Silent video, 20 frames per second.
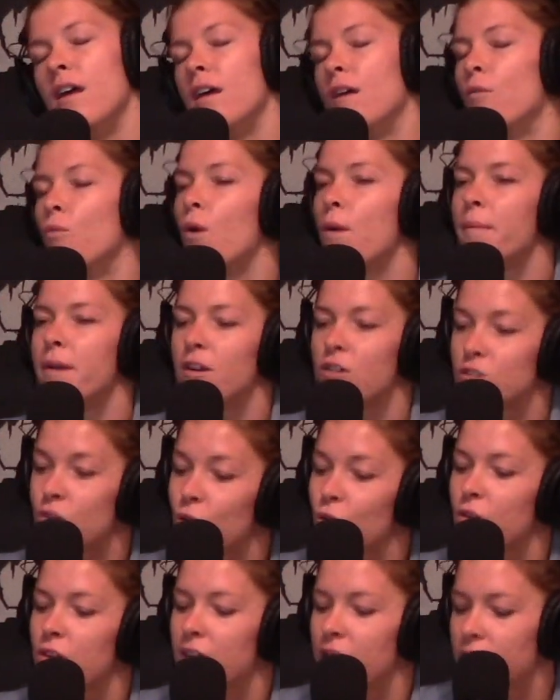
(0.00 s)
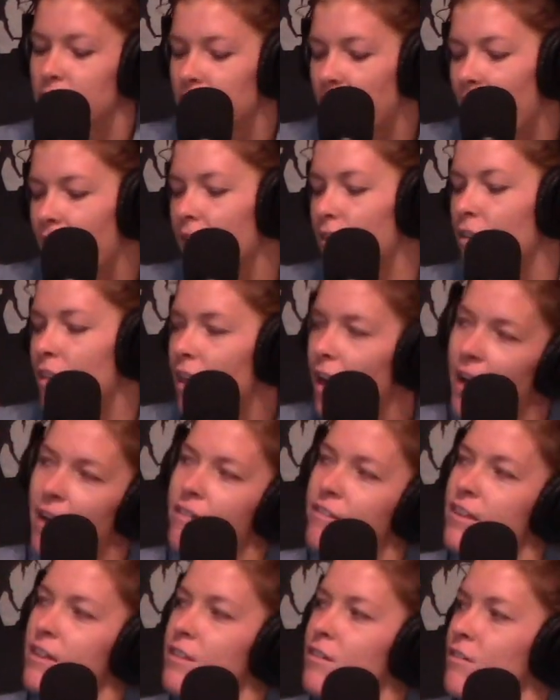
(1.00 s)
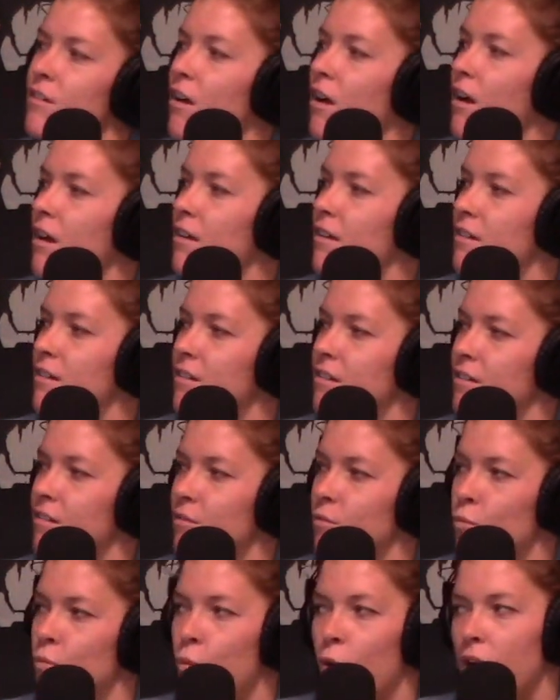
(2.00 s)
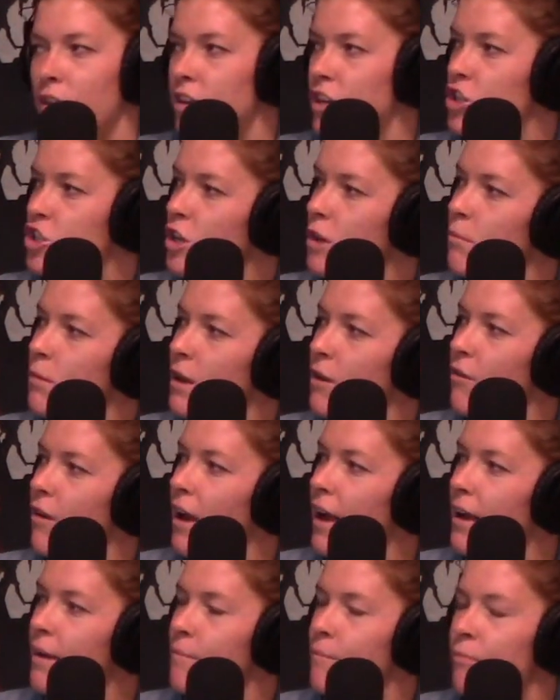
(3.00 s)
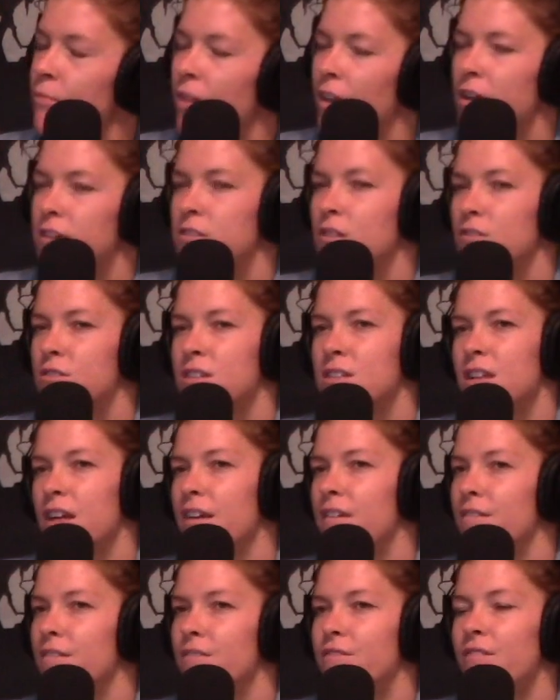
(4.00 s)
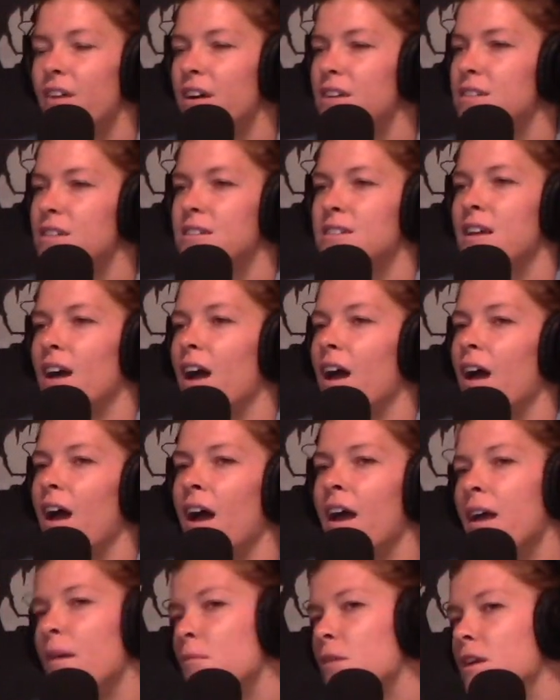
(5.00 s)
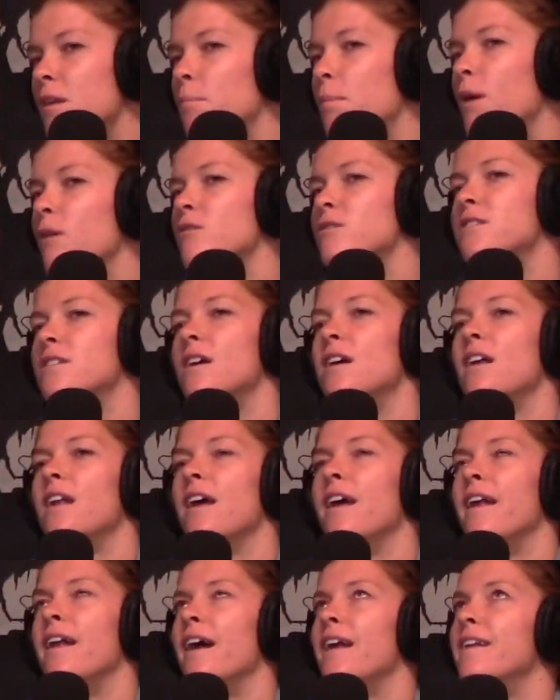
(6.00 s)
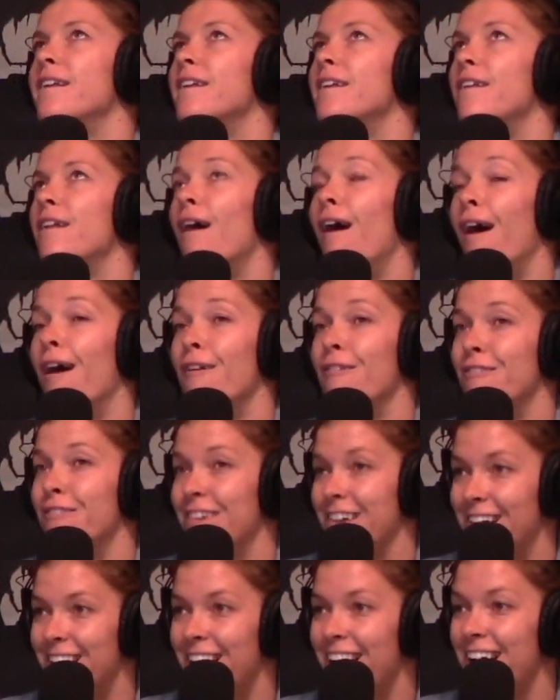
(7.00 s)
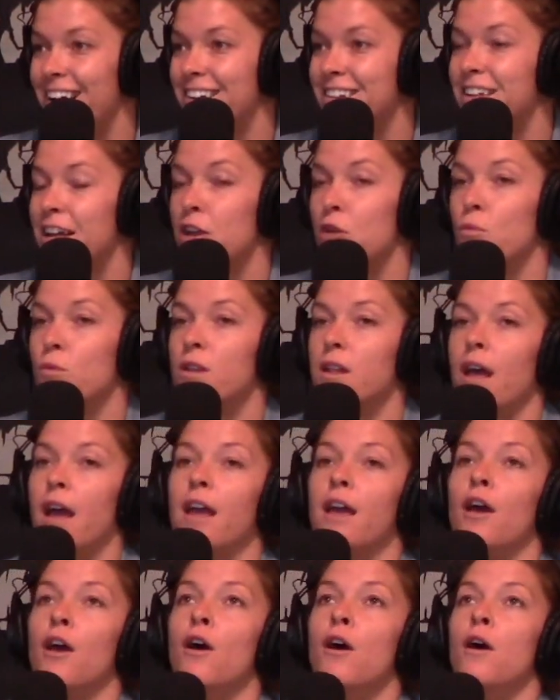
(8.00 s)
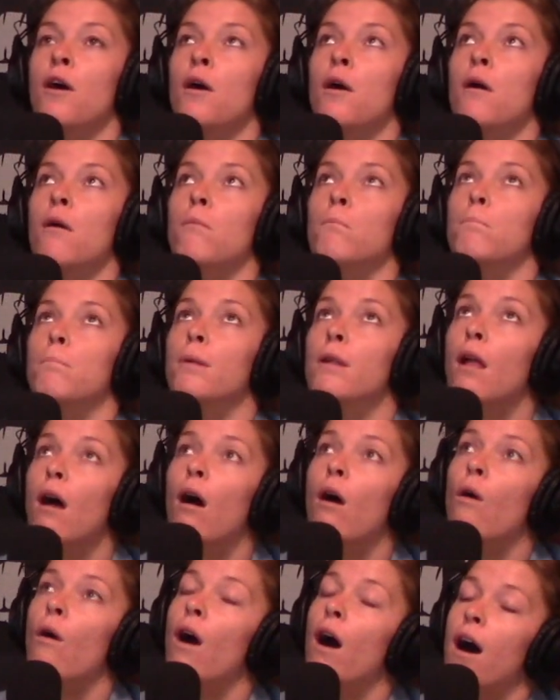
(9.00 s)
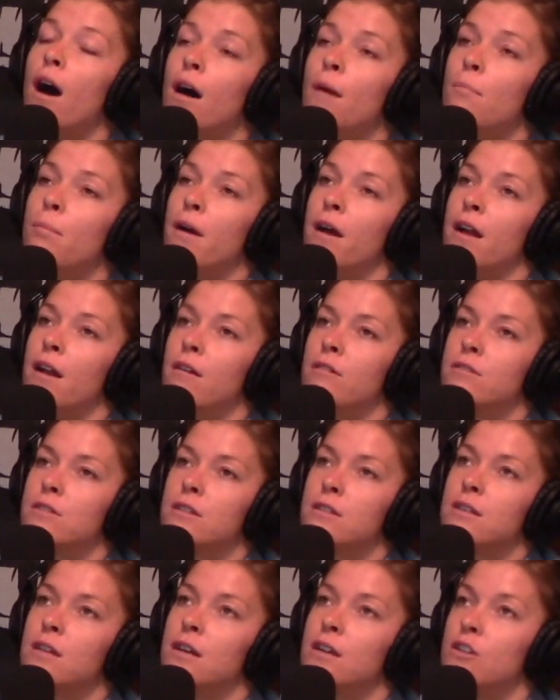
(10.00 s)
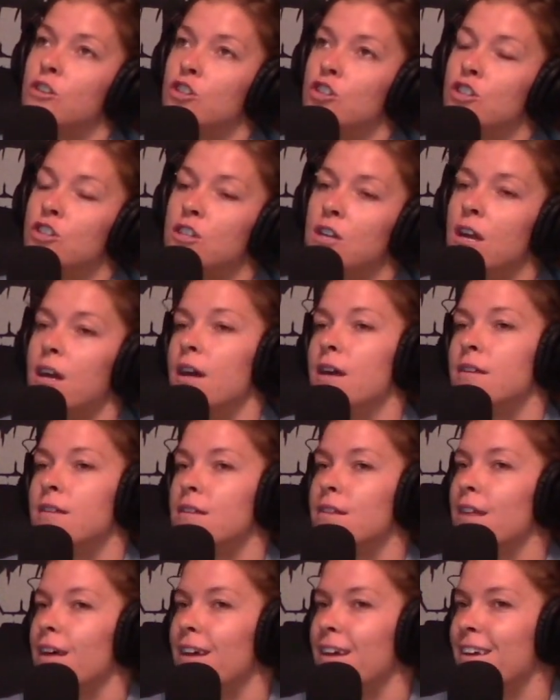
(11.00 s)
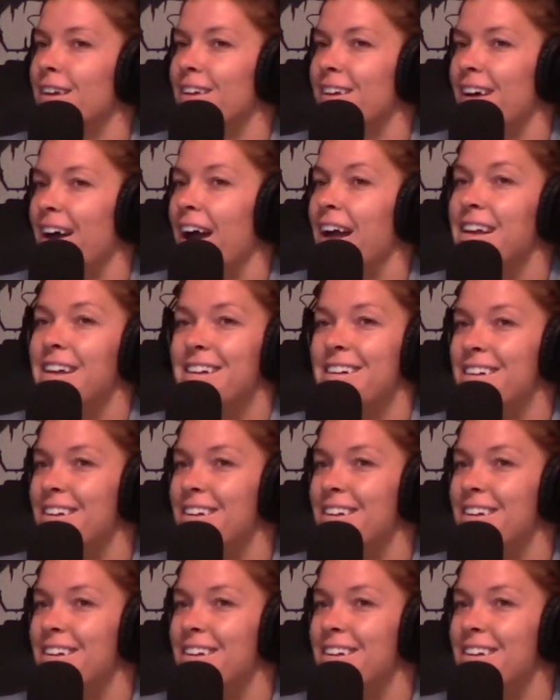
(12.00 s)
women are told their entire lives that they're not where they should be, right? Yeah. So I was just like, fuck this guy. I am going to post it, and I did not realize that it would, like, blow up, and I was just like, shit. Like, I